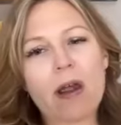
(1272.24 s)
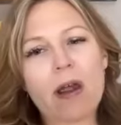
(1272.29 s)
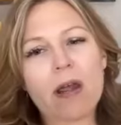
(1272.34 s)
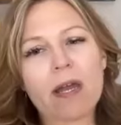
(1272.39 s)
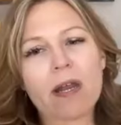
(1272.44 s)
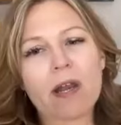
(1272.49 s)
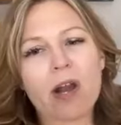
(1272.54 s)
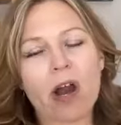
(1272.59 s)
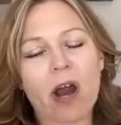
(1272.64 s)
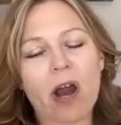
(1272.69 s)
where
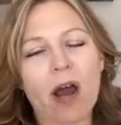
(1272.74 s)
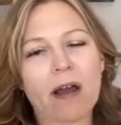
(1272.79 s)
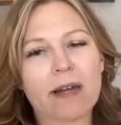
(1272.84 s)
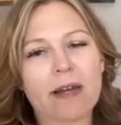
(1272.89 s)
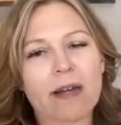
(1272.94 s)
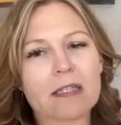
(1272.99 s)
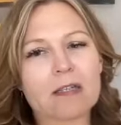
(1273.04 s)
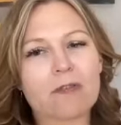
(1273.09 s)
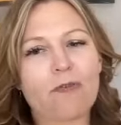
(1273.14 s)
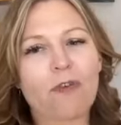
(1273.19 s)
can our
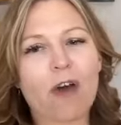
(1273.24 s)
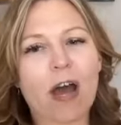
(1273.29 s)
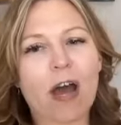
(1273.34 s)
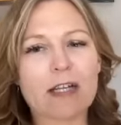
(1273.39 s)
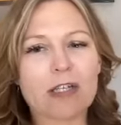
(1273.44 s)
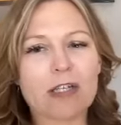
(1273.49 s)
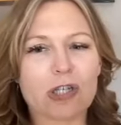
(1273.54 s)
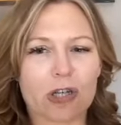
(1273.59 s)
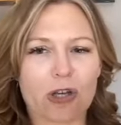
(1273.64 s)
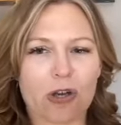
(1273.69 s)
audience
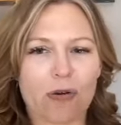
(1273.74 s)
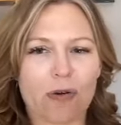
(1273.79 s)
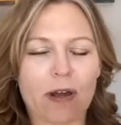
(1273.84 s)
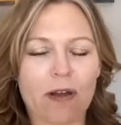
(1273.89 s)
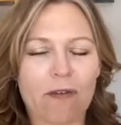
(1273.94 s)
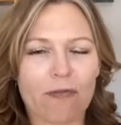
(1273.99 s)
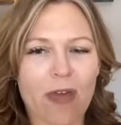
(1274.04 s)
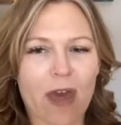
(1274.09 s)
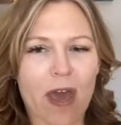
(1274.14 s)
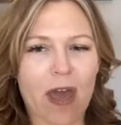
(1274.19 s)
find you
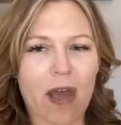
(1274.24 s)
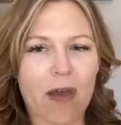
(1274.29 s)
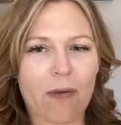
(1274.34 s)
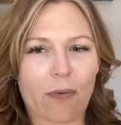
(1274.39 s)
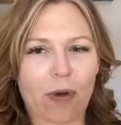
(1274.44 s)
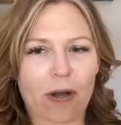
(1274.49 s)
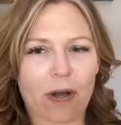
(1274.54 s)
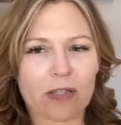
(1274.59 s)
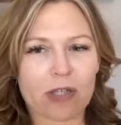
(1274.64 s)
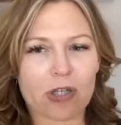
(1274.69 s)
if they
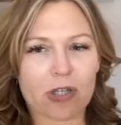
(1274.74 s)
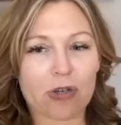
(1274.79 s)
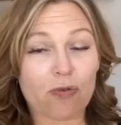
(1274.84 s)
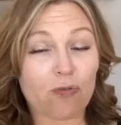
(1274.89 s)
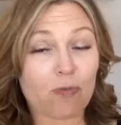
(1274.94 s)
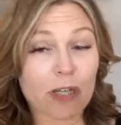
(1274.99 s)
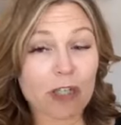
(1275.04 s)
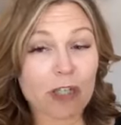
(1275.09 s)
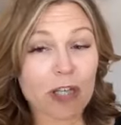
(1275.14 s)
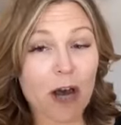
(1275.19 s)
want
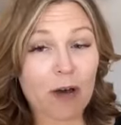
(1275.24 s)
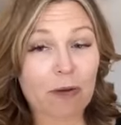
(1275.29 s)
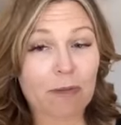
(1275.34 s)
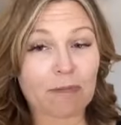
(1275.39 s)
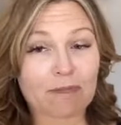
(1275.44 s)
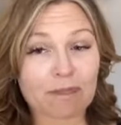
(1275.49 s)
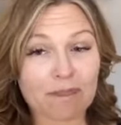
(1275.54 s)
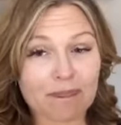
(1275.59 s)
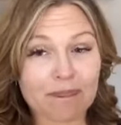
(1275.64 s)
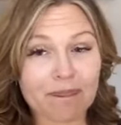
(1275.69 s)
to reach
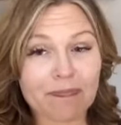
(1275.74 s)
out?